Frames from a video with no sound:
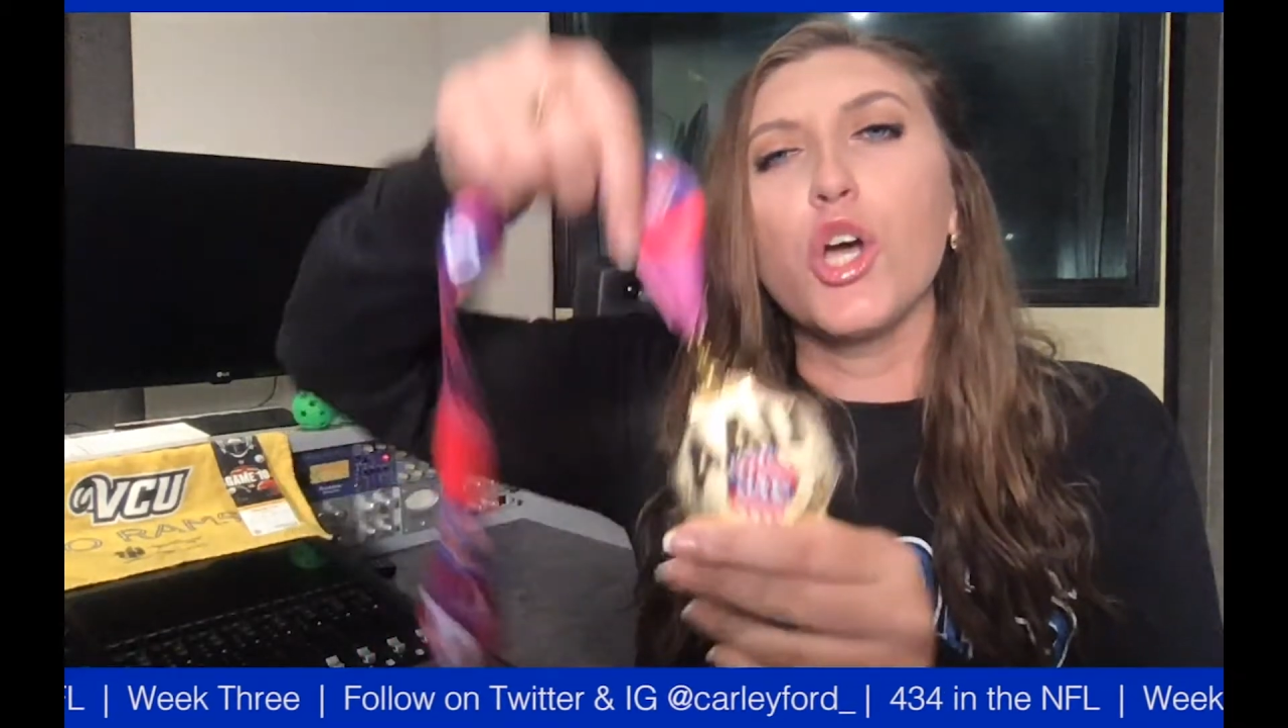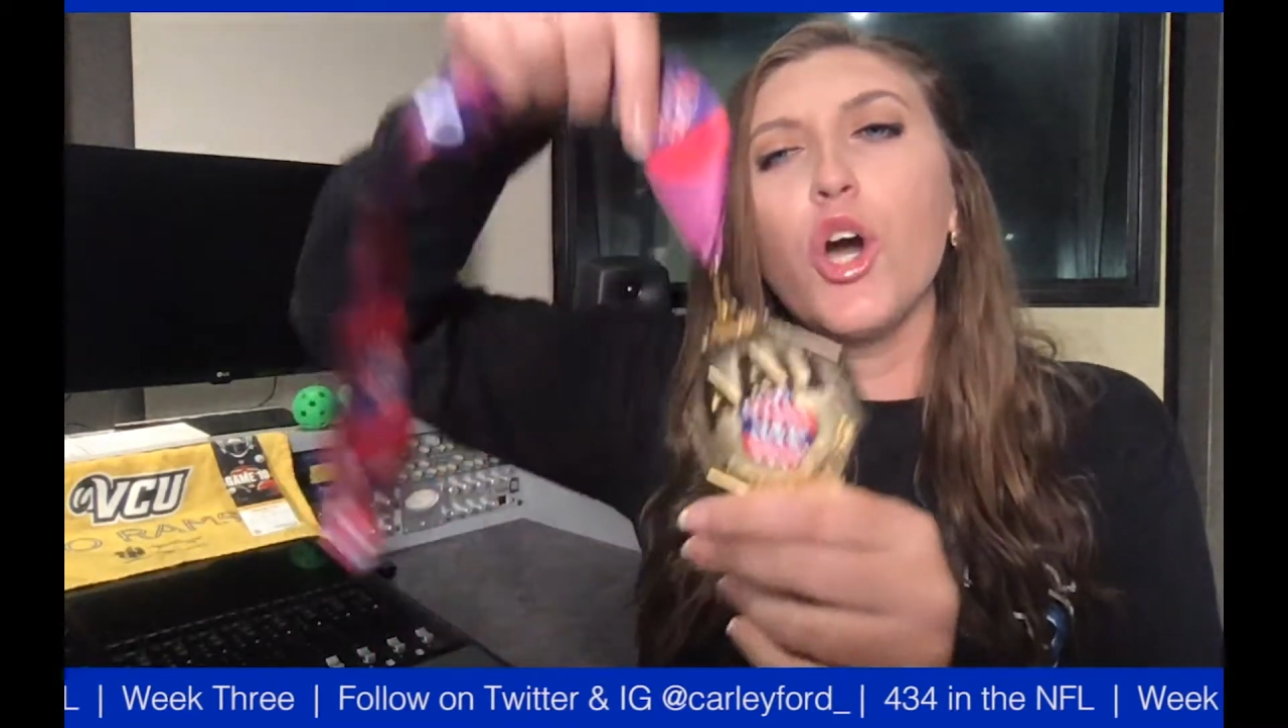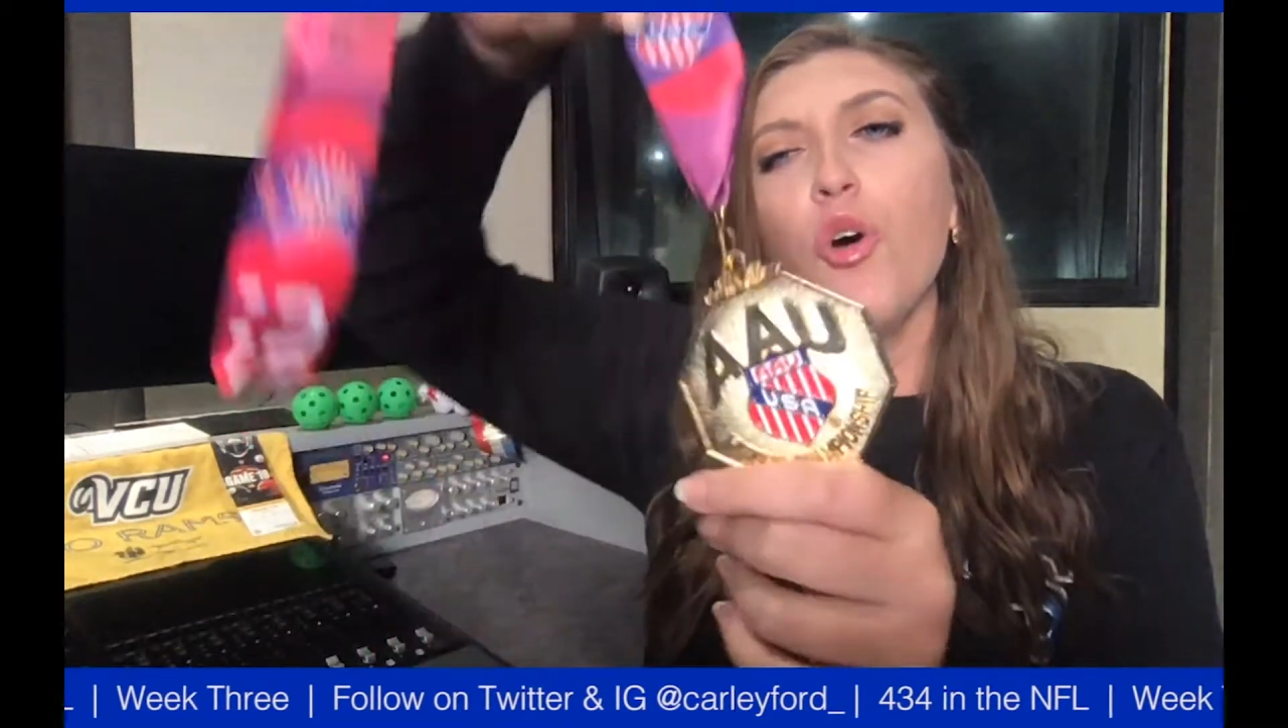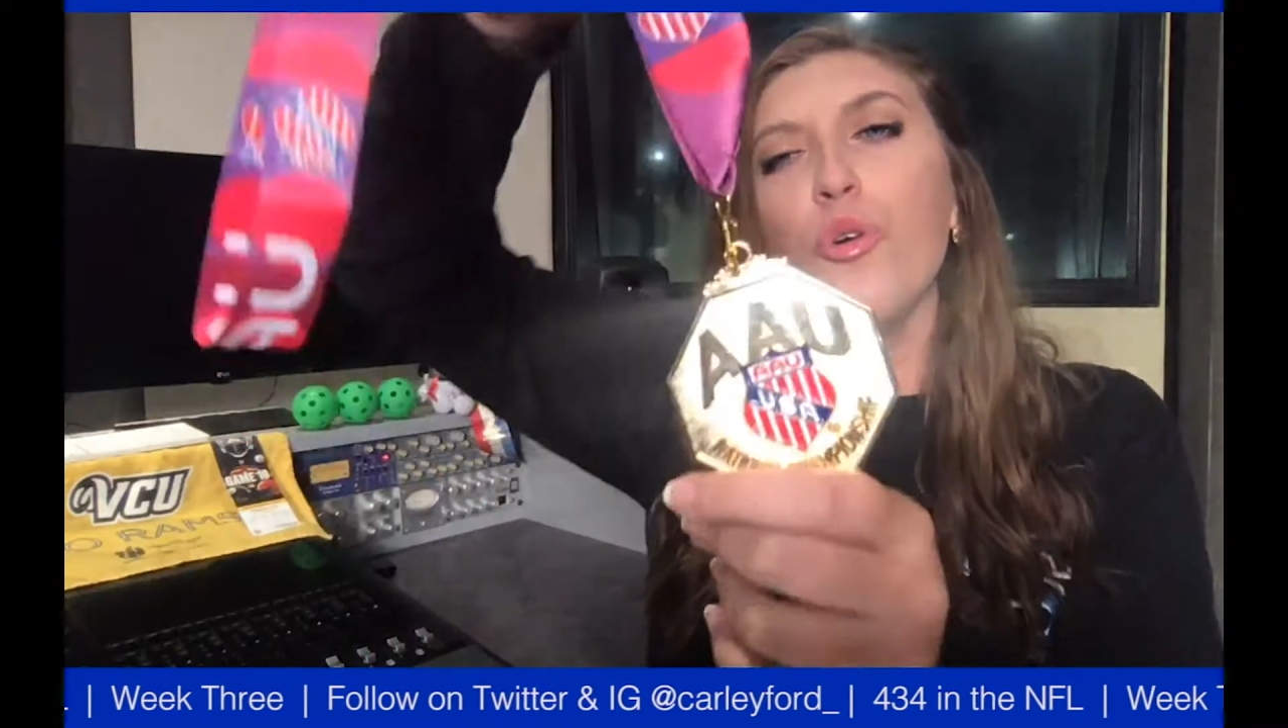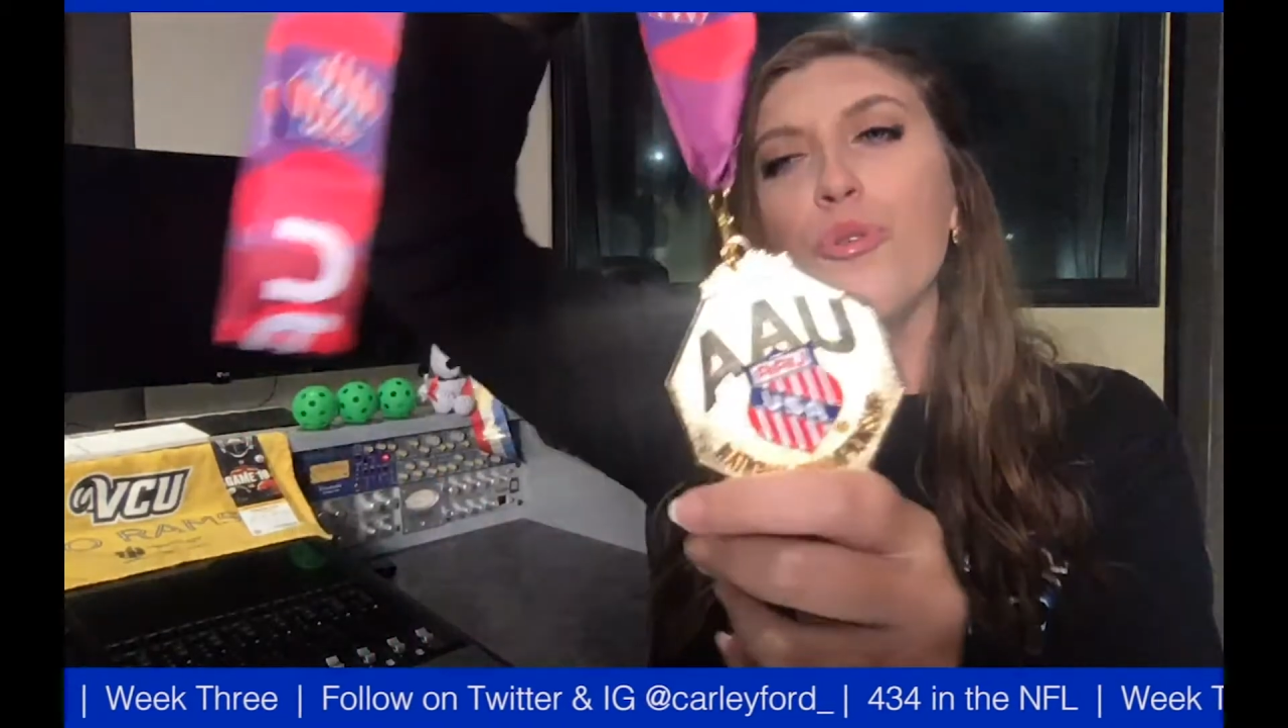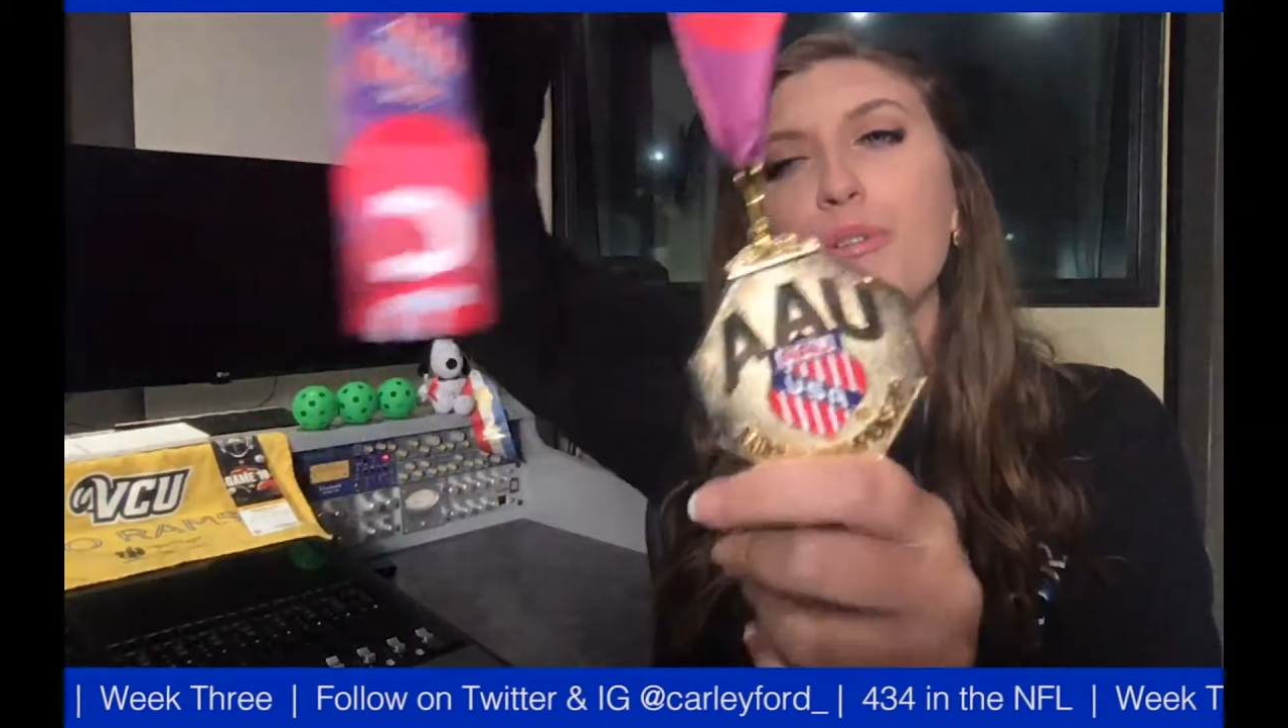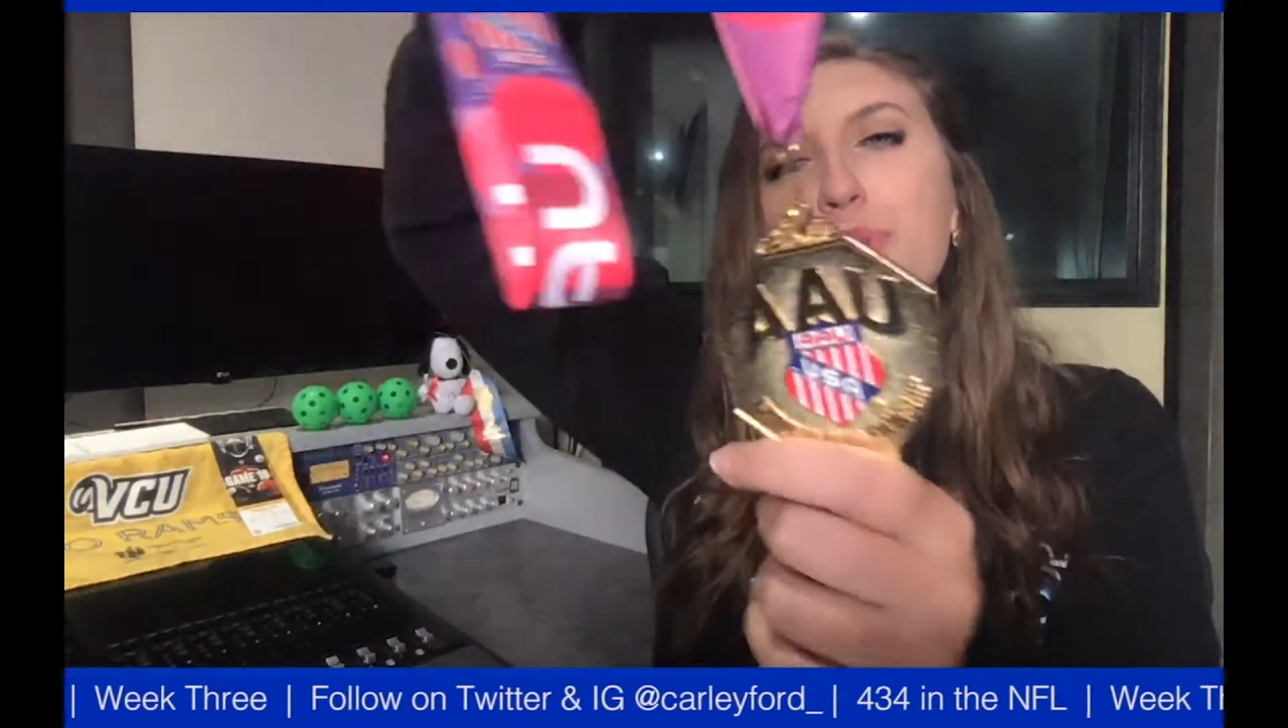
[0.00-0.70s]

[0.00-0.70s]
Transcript: gold.